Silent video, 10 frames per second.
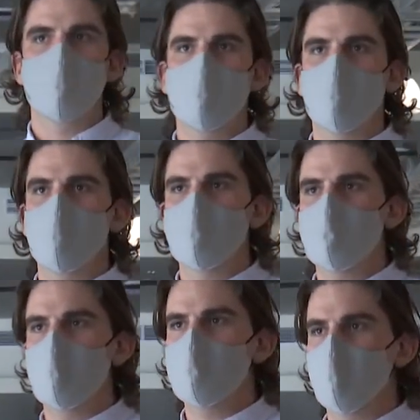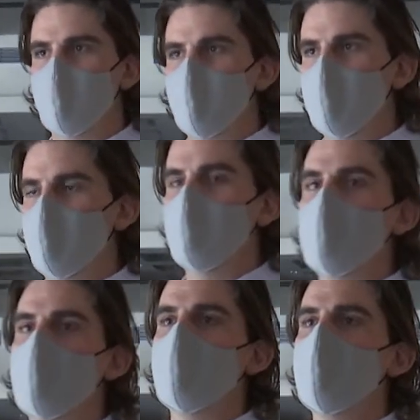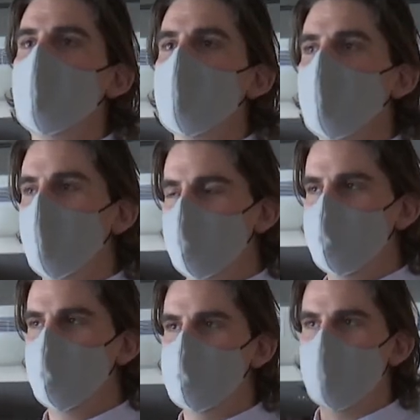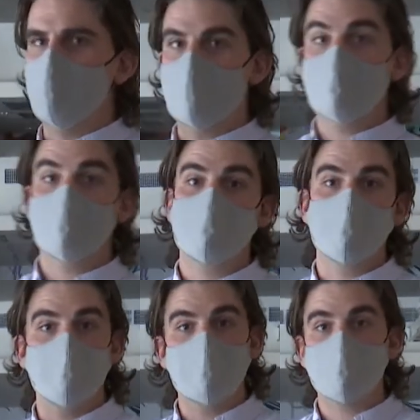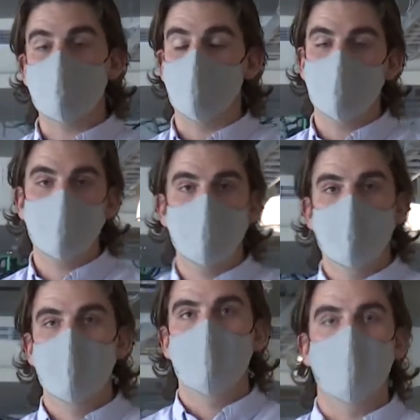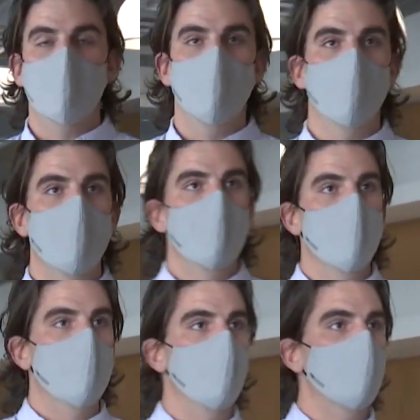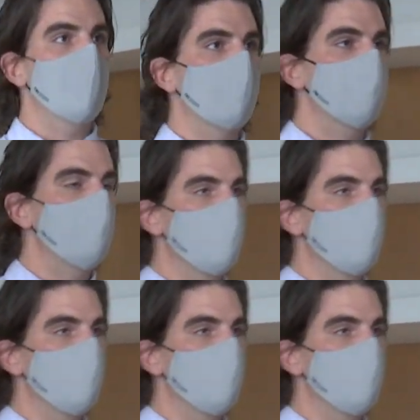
of the floor has changed a little bit, but again, all students have access to each floor. And we've got student